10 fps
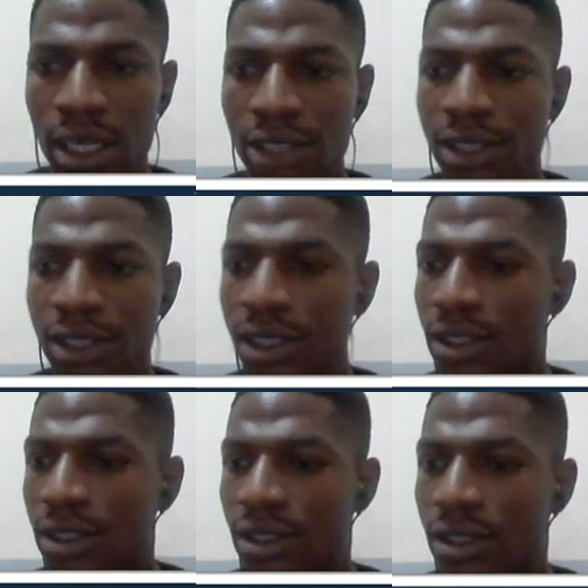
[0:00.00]
Are you seeing
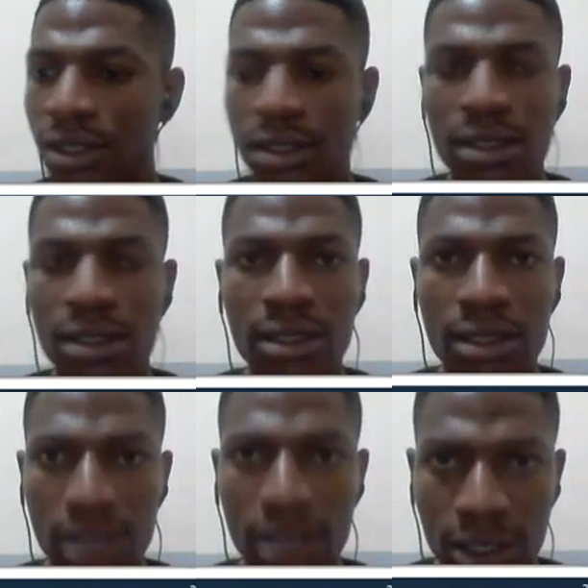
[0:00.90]
it?
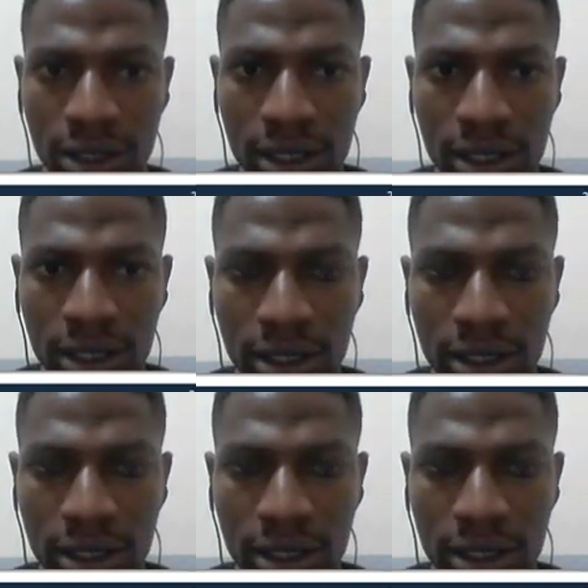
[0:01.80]
Are you seeing